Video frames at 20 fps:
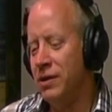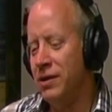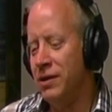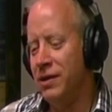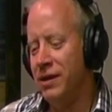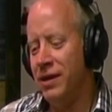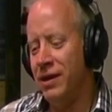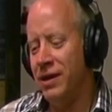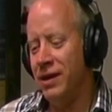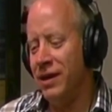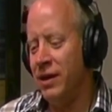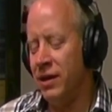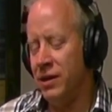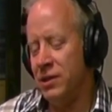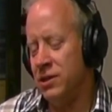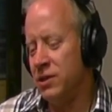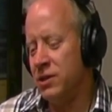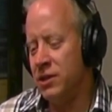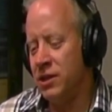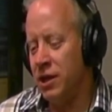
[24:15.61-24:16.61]
and I
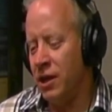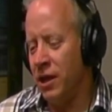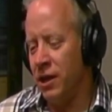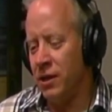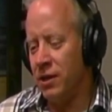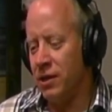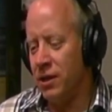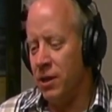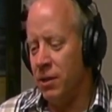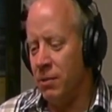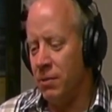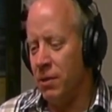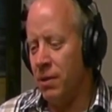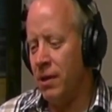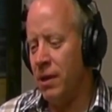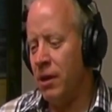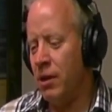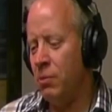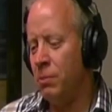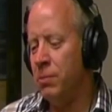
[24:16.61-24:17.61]
just can't
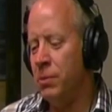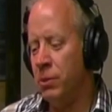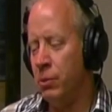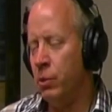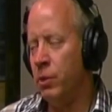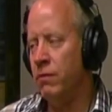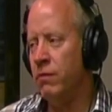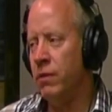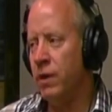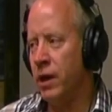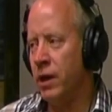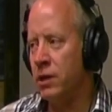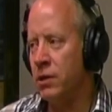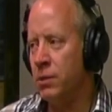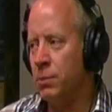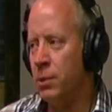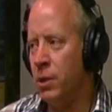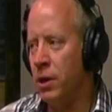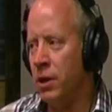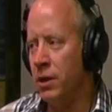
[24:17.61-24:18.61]
help but reflect
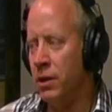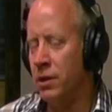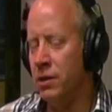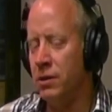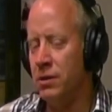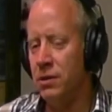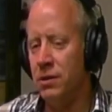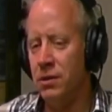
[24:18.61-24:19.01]
on